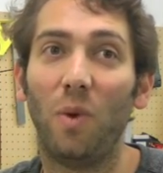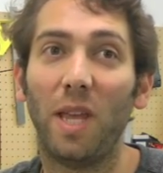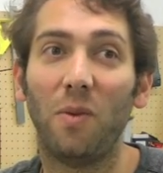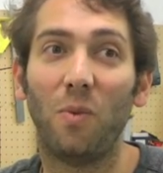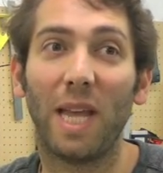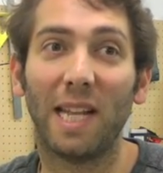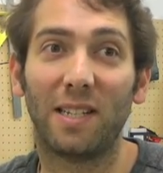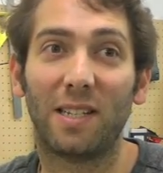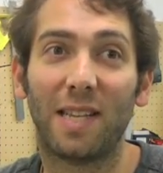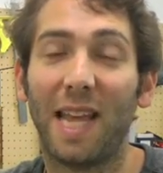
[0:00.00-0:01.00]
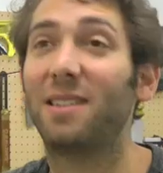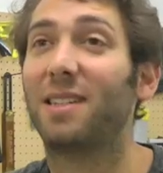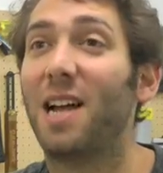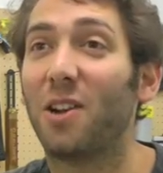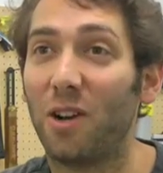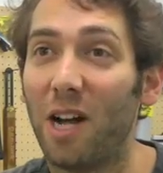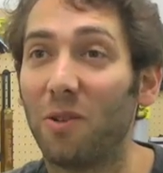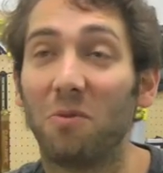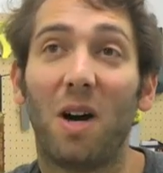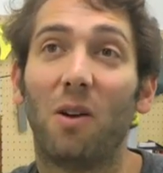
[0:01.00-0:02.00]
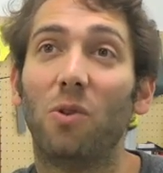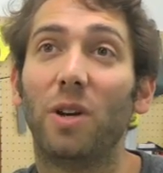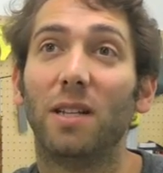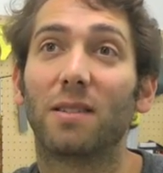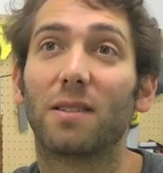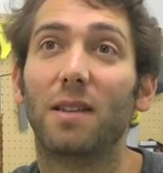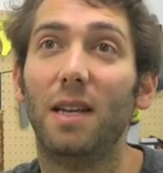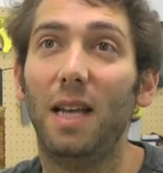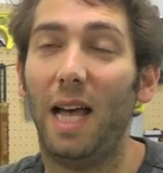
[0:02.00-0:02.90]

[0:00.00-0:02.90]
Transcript: we get to test it out on our audience.